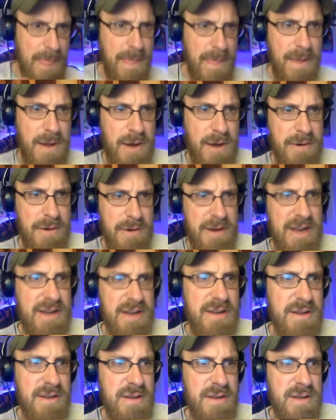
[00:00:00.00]
All right.
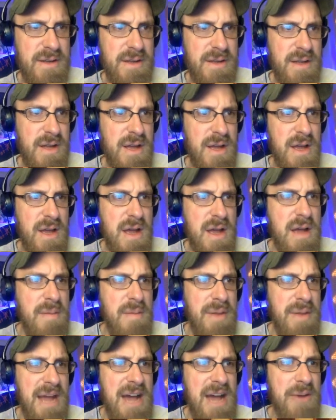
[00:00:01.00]

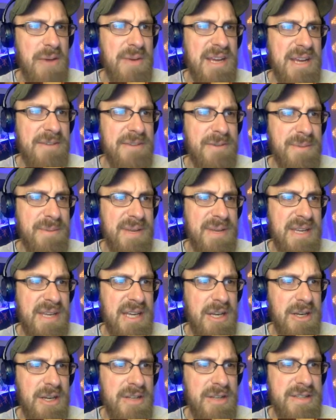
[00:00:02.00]
But how do we get from
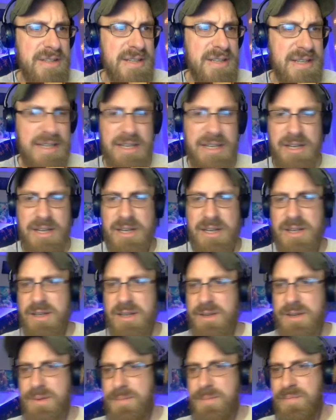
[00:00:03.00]
here to here?
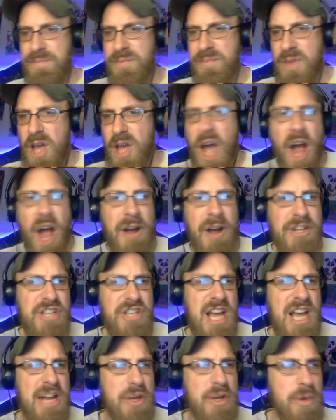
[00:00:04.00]
All right,
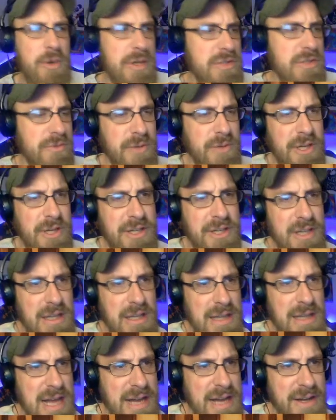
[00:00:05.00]
chat. Who has run a
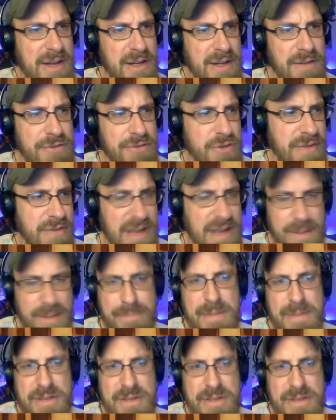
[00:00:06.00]
lot of sort of like
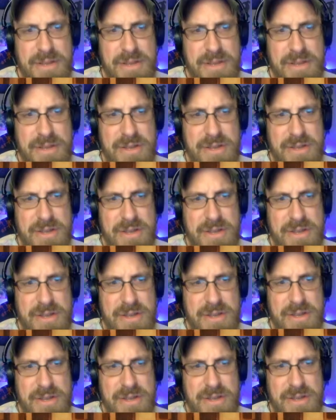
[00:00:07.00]
mysteries
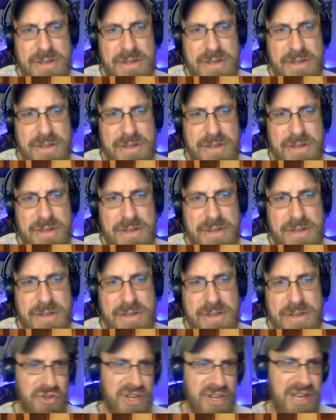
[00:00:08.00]
or
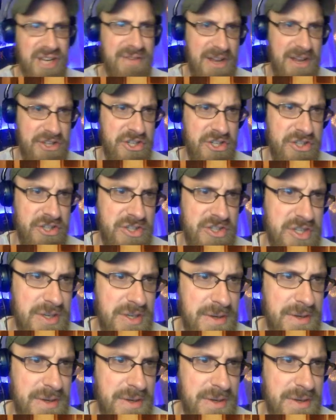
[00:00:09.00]
intrigue adventures?